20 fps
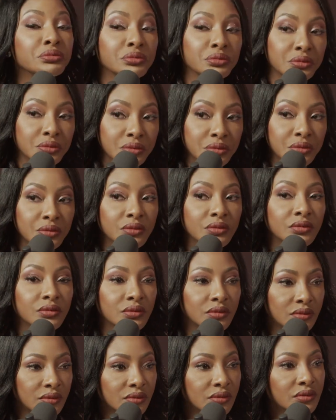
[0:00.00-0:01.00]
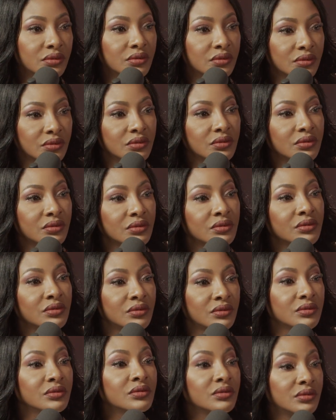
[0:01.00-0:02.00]
right? For somebody who reached out mm-hmm.
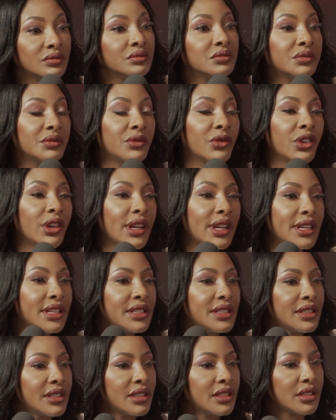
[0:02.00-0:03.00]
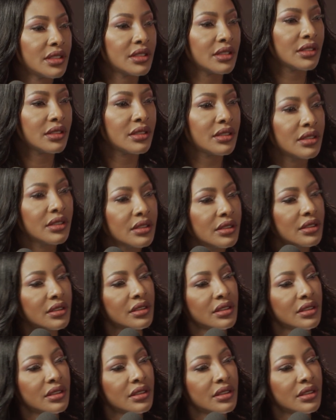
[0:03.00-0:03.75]
on LinkedIn, right? So um,